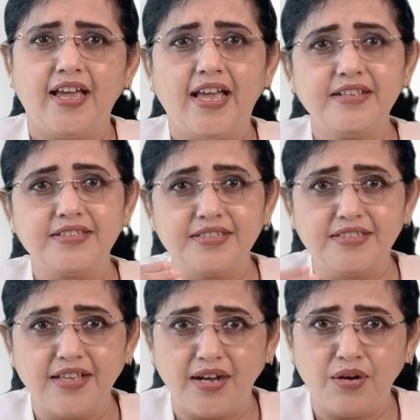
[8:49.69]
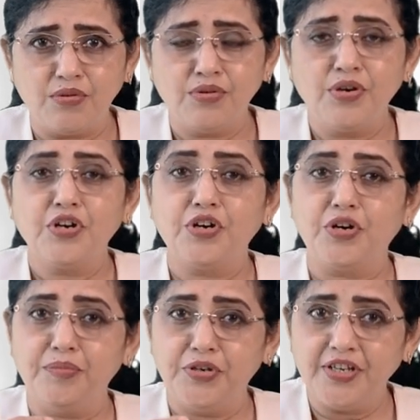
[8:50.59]
as now
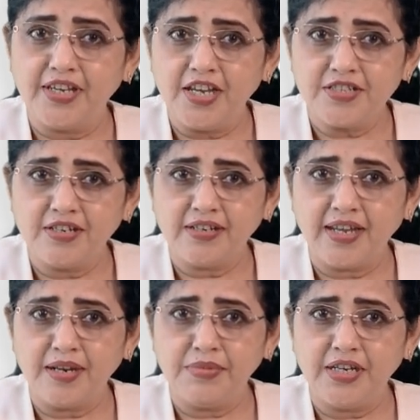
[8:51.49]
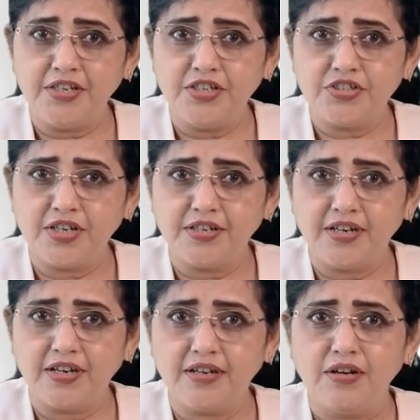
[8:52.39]
communication can be
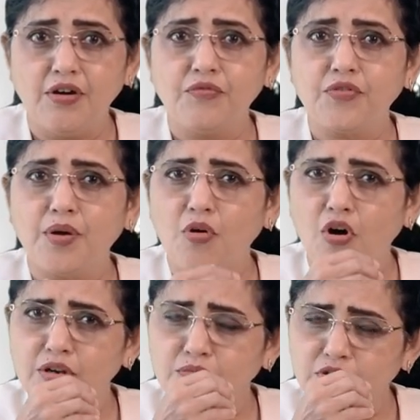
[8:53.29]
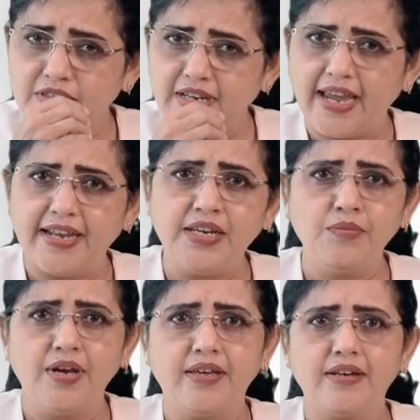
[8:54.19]
initiated from almost
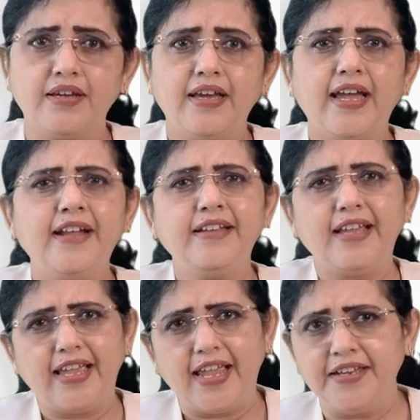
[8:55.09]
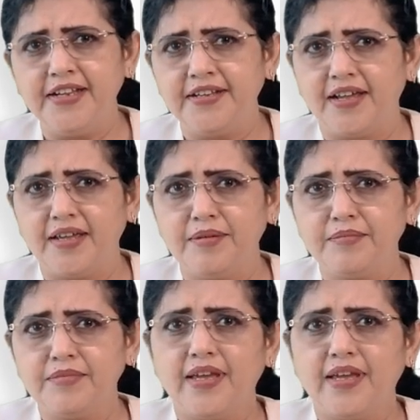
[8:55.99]
anywhere at any time